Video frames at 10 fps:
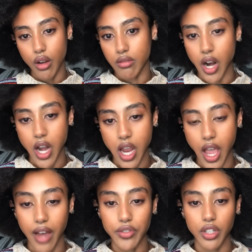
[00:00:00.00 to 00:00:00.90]
running
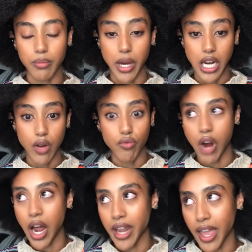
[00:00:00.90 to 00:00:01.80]
after money,
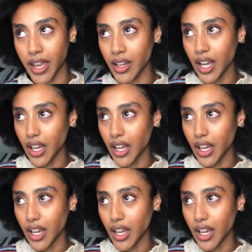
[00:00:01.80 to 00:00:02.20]
running